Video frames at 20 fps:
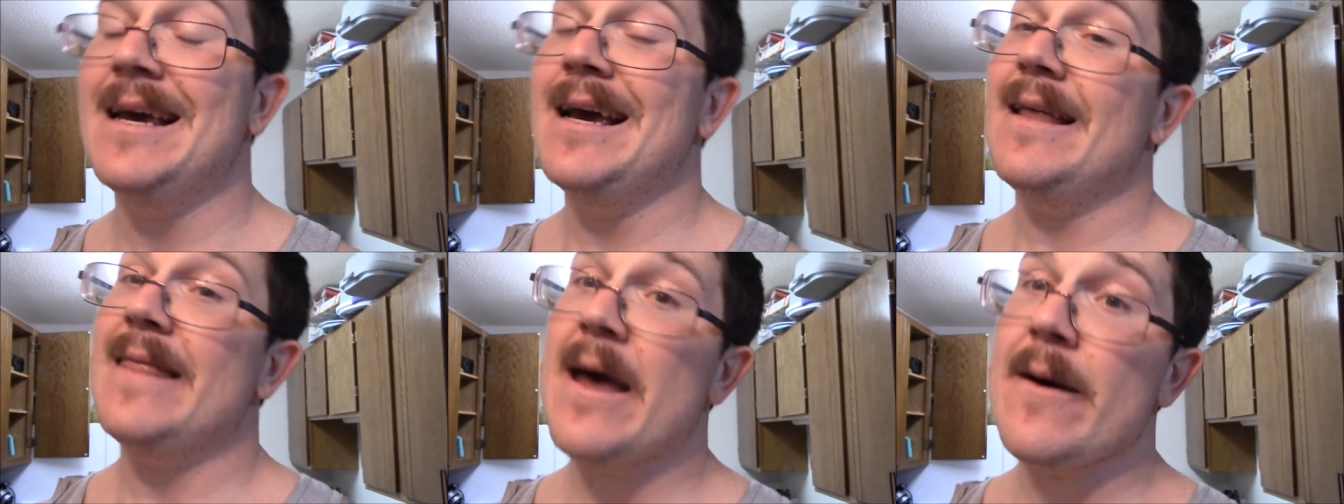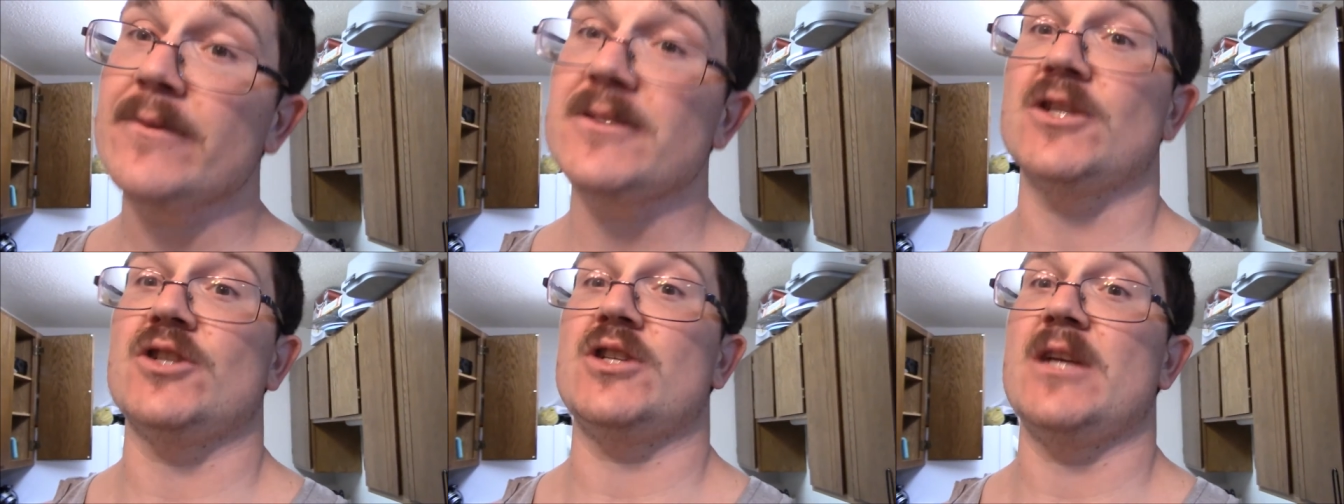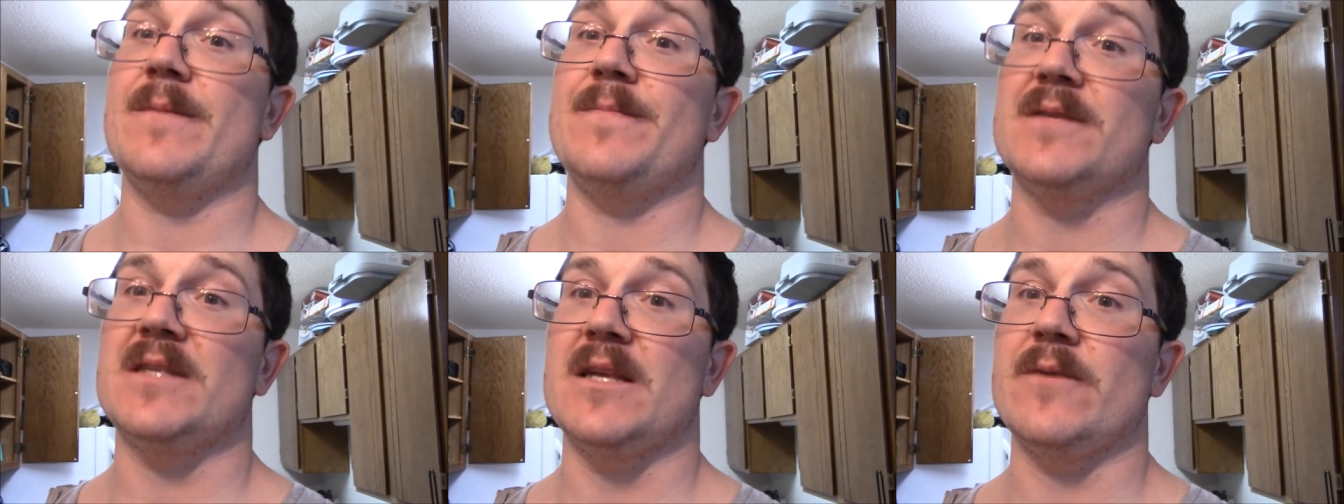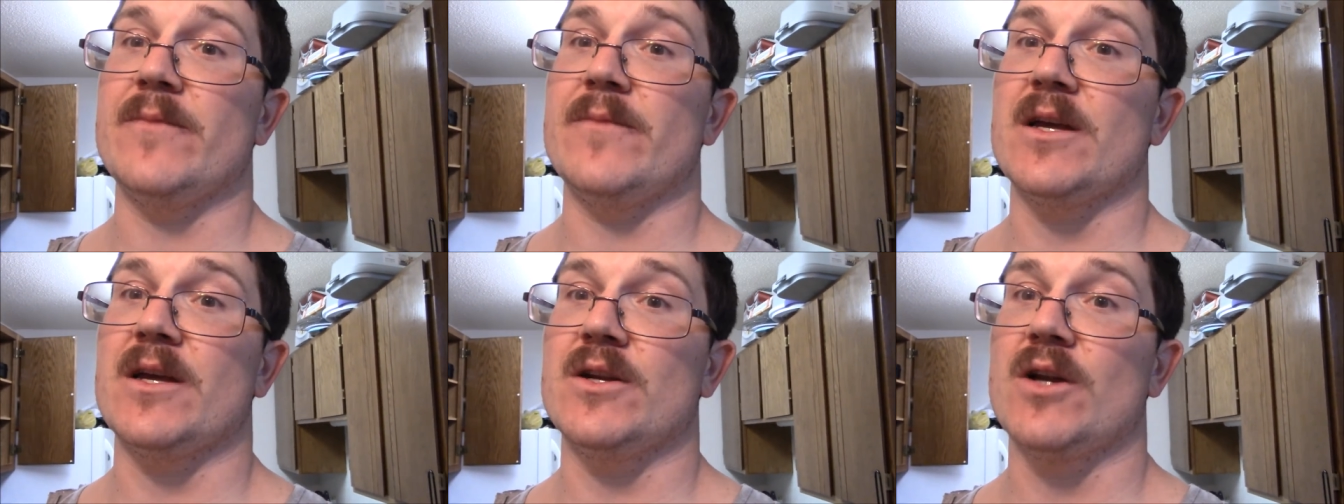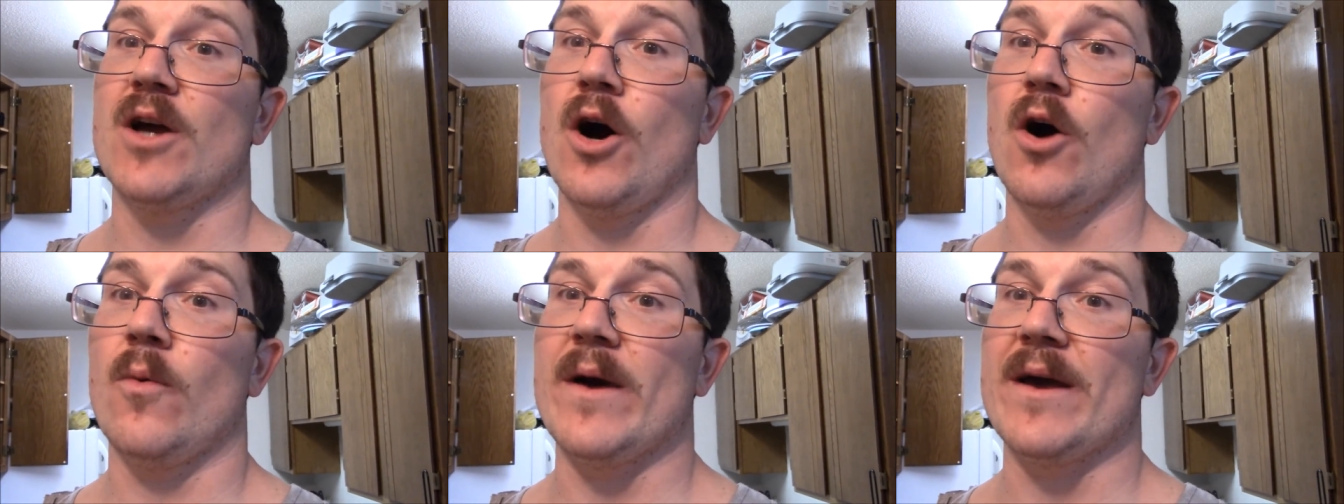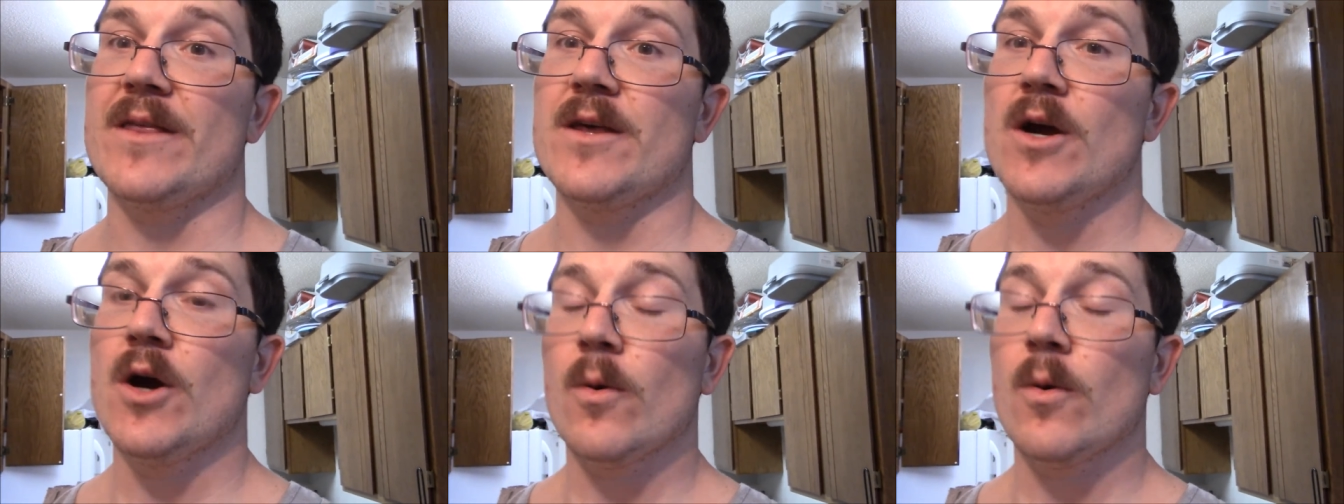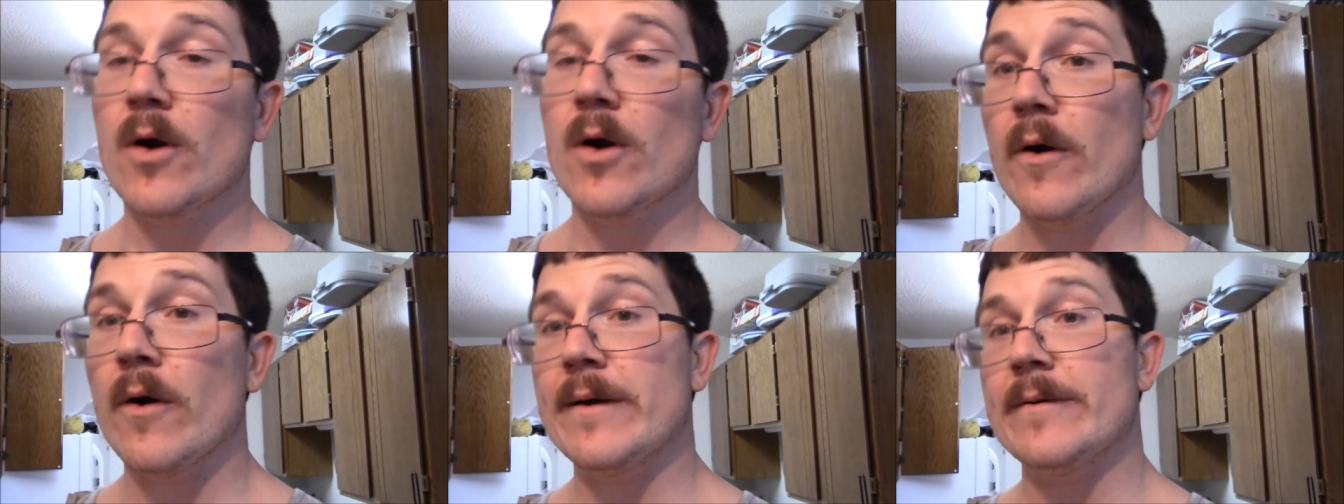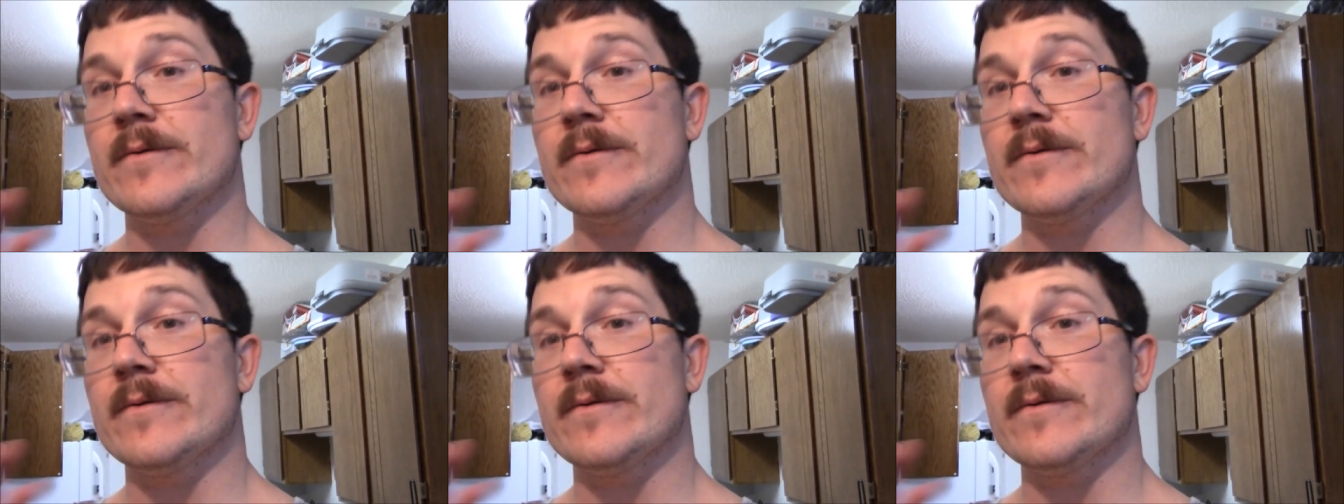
that was the cheapest thing we can go with. We're going